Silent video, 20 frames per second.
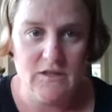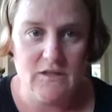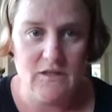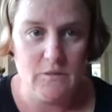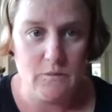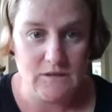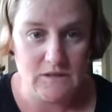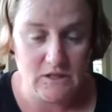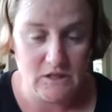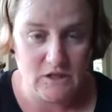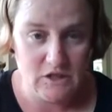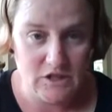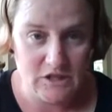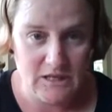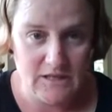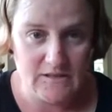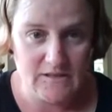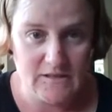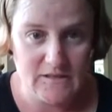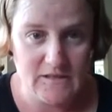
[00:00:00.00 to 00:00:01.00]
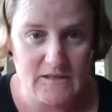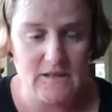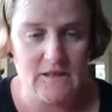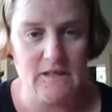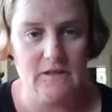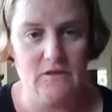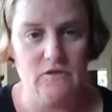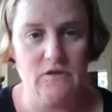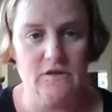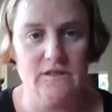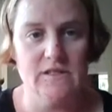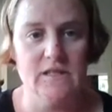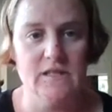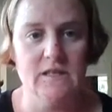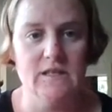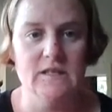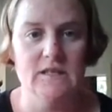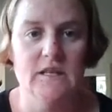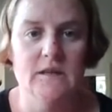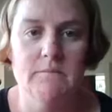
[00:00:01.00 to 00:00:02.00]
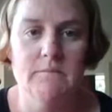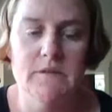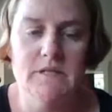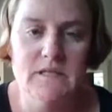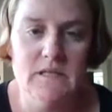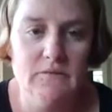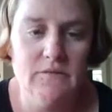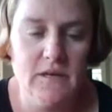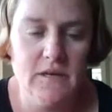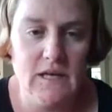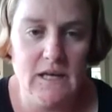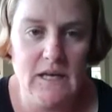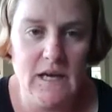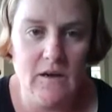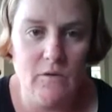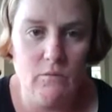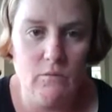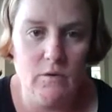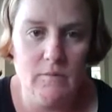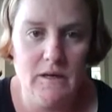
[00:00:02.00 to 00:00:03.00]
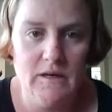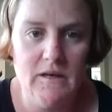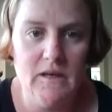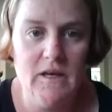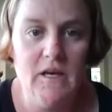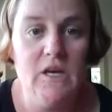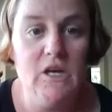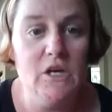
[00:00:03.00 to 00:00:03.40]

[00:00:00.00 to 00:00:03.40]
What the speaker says: that was just interested in Pacifica young women